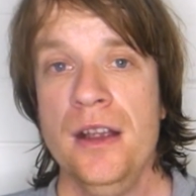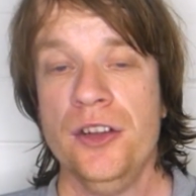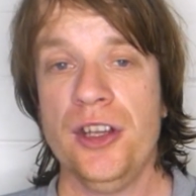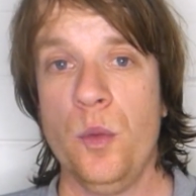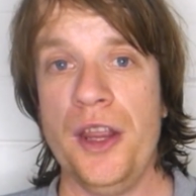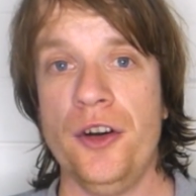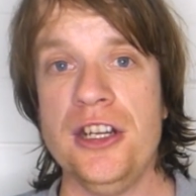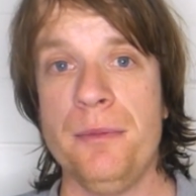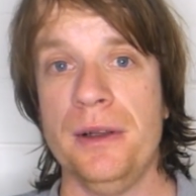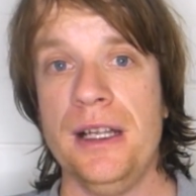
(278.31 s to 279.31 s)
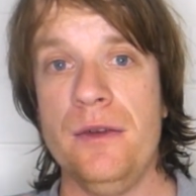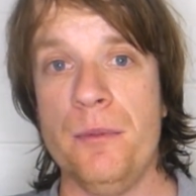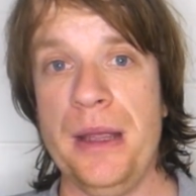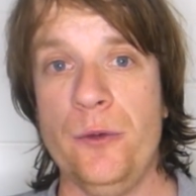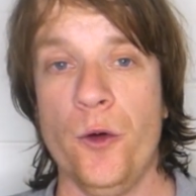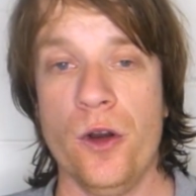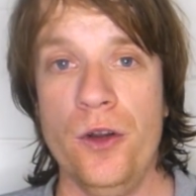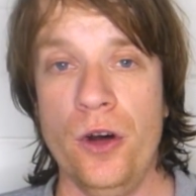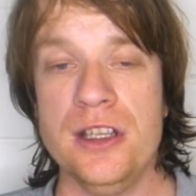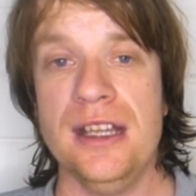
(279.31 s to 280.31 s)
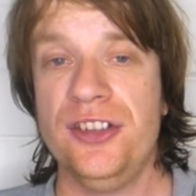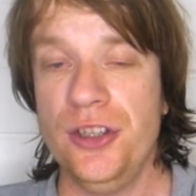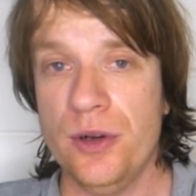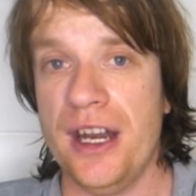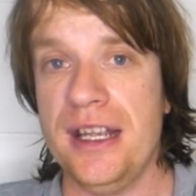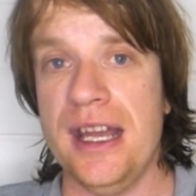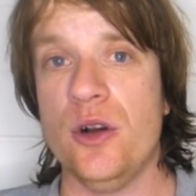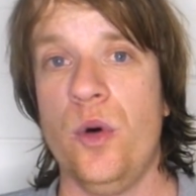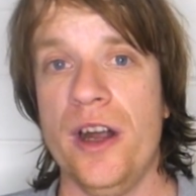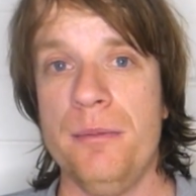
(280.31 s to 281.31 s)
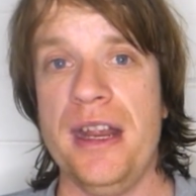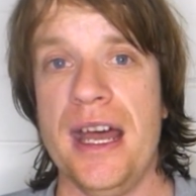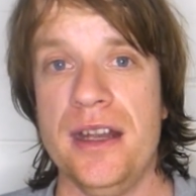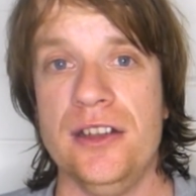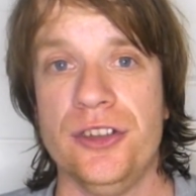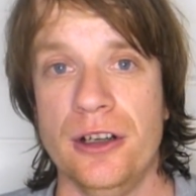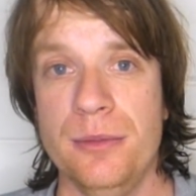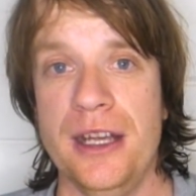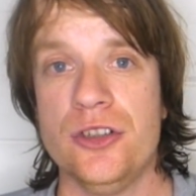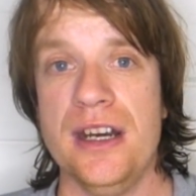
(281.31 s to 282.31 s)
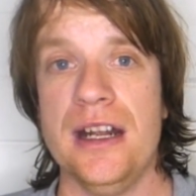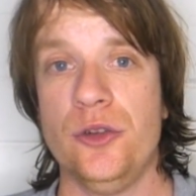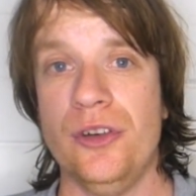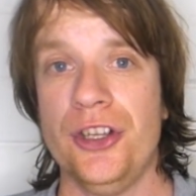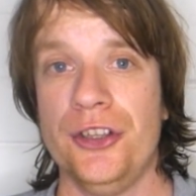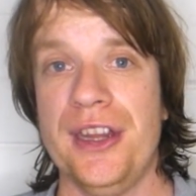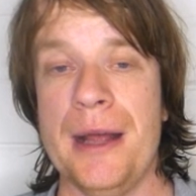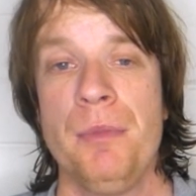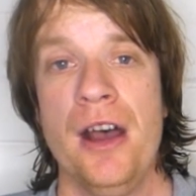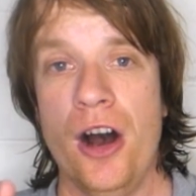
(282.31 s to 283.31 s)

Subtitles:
So whether you believe the Bigfoot or not, you're still going to get quite a bit out of this documentary, and as a result of that,